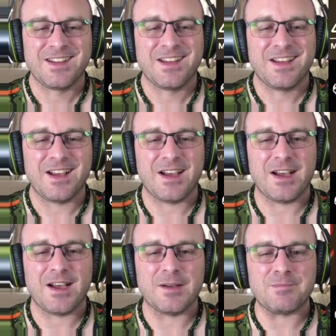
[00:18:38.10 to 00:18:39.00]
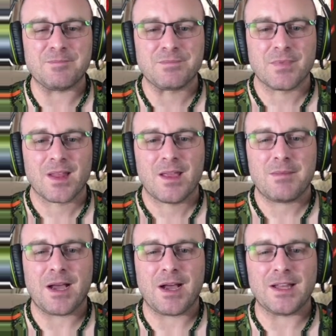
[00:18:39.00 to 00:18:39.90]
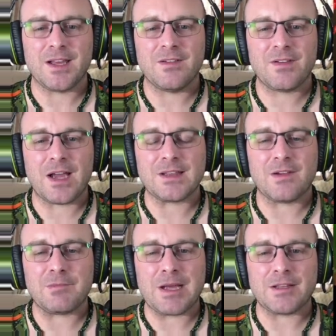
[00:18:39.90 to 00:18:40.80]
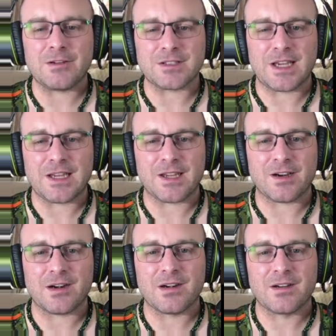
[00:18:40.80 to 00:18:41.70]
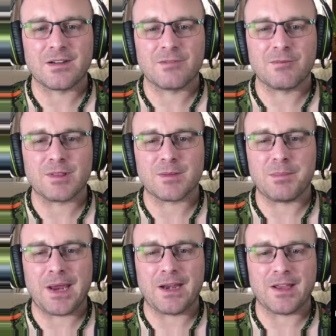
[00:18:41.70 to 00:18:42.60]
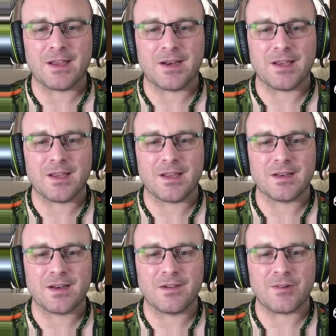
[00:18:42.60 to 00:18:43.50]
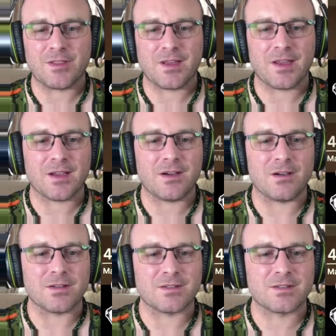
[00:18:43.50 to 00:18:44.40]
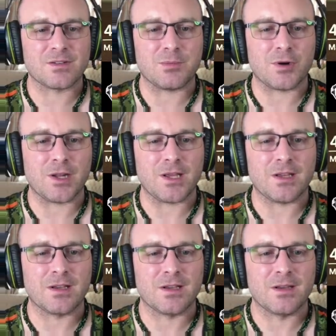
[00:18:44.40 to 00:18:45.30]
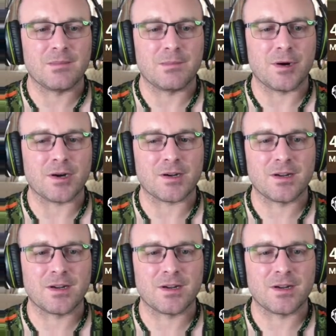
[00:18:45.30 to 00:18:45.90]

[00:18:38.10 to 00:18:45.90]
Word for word: um, yeah, I love, I love my little tank here with the beta in it and everything. Oh, it's so pretty. Bark.